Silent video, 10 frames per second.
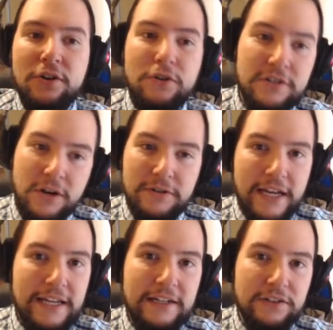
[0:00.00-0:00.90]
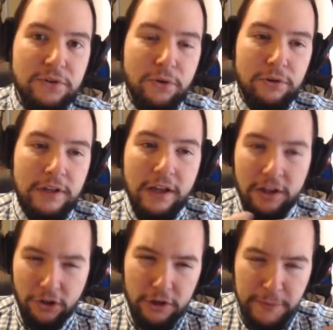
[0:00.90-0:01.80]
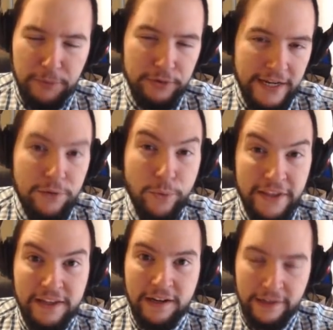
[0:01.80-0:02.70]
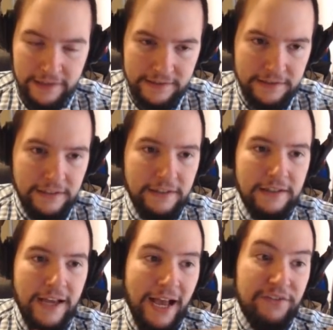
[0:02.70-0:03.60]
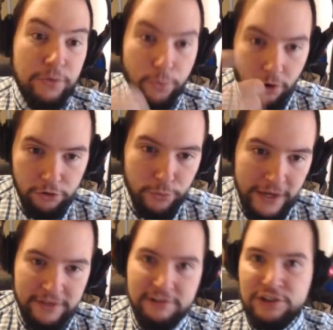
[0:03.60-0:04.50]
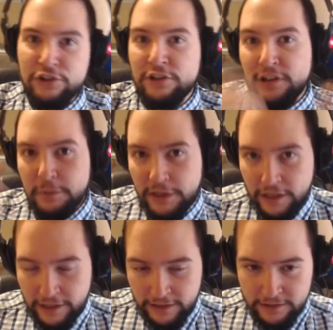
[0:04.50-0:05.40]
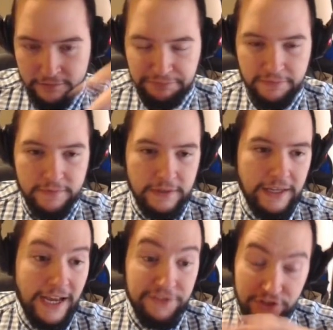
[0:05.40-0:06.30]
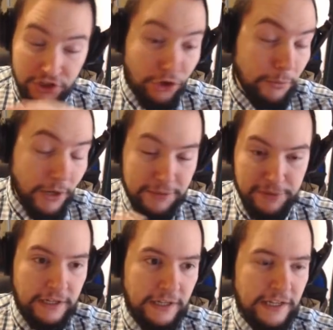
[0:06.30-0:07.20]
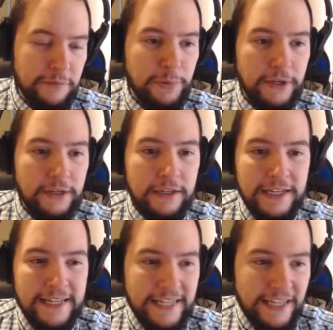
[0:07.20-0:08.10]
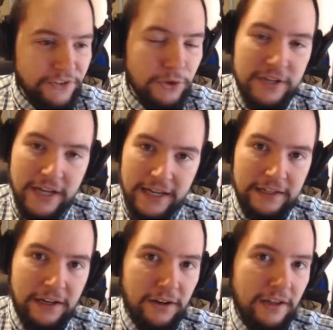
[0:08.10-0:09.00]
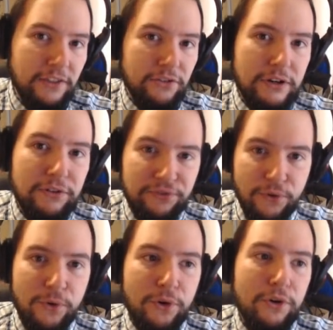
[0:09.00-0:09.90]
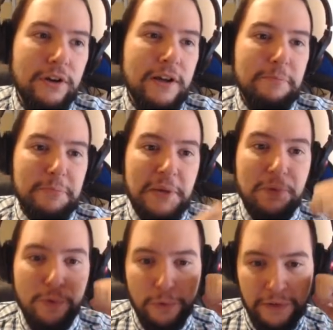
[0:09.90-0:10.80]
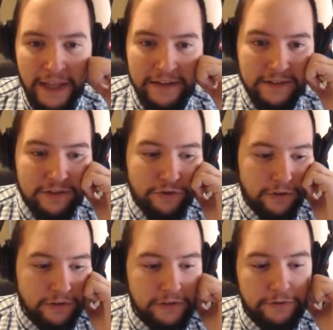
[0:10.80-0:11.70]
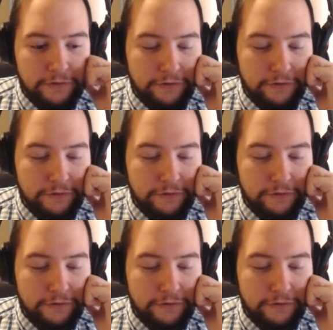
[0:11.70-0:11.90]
or don't take it at all. A lot of people take weather clears. Having 1 weather is just going to be cleared. Having 2 might be cleared, but if you take, you know, like 3 or 4, people will then struggle to